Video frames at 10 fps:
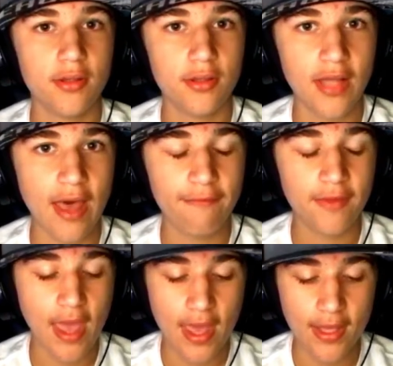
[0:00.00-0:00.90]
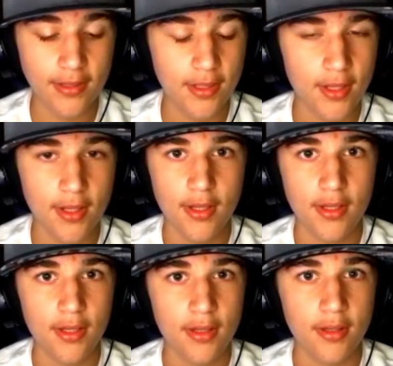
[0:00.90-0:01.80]
left. And
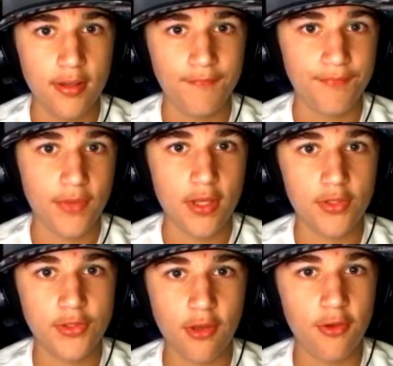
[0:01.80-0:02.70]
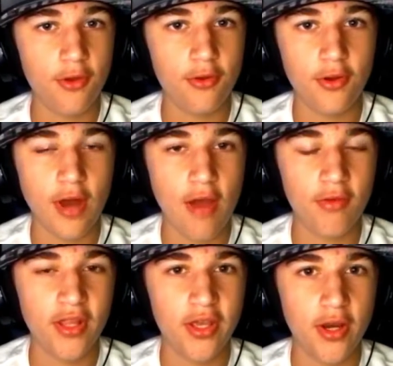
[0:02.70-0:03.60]
so you're not
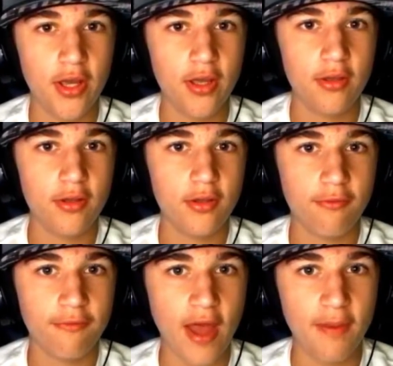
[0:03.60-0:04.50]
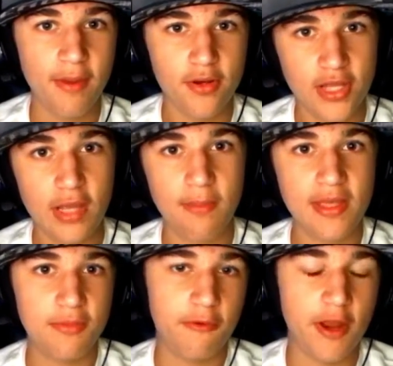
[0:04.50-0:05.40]
really going to find a better second
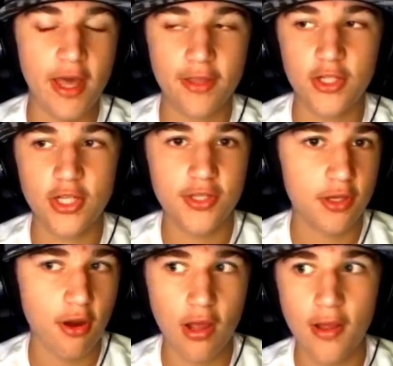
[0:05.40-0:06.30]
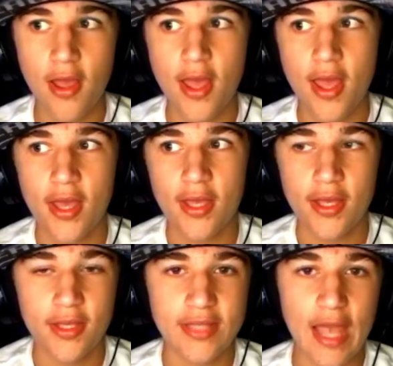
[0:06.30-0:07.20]
baseman right now than Gene Segura.
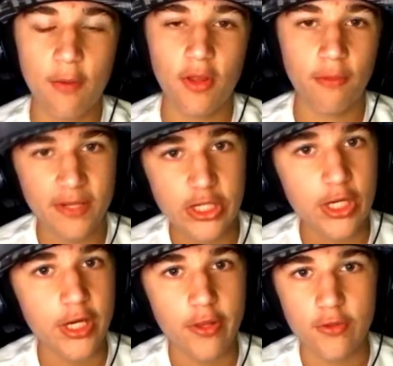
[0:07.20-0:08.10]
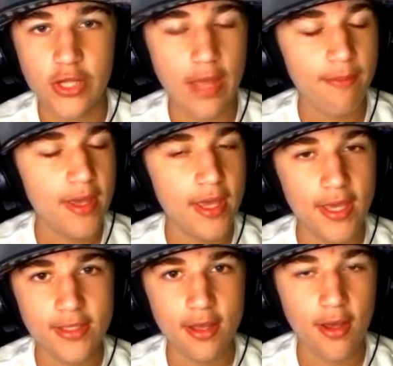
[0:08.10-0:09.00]
Zach Wheeler pitching another gem
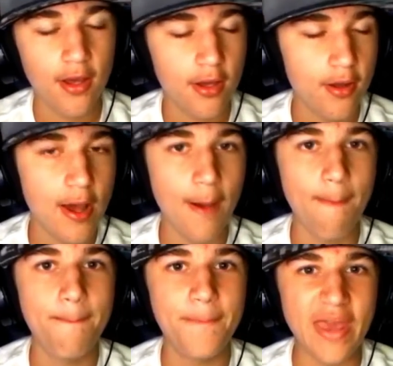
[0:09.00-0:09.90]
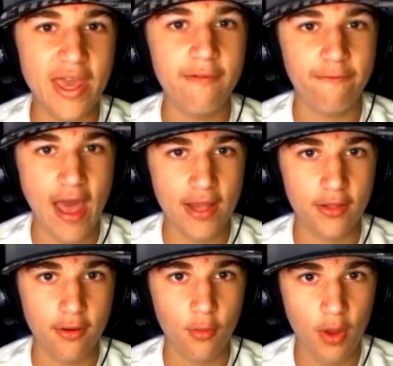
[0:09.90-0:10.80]
is a big
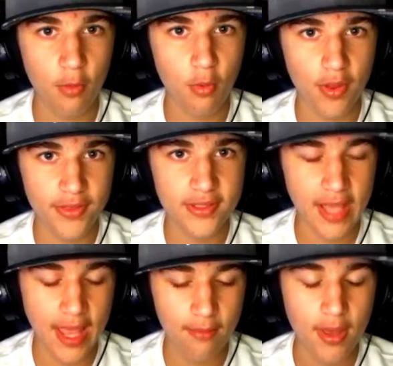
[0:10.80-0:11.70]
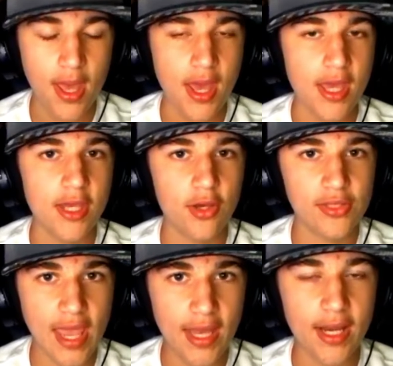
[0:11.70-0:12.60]
factor in why we won this game. He goes
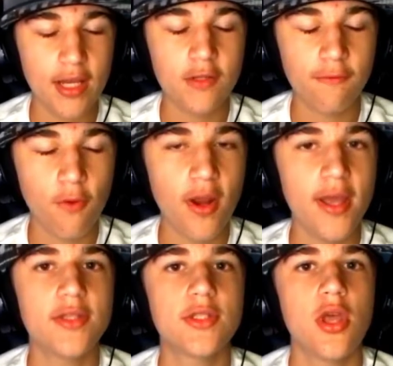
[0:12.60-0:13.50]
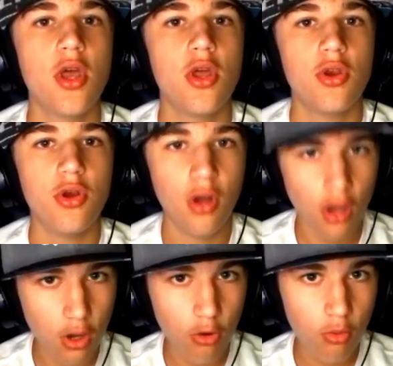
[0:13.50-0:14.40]
8 innings, 4 hits,
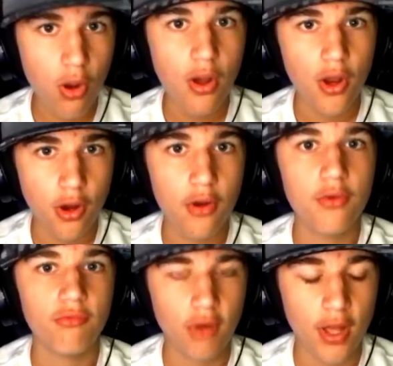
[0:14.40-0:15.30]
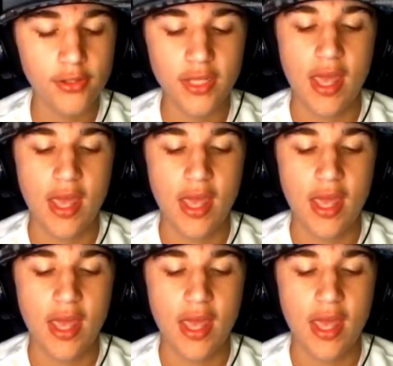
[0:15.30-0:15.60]
no earned runs.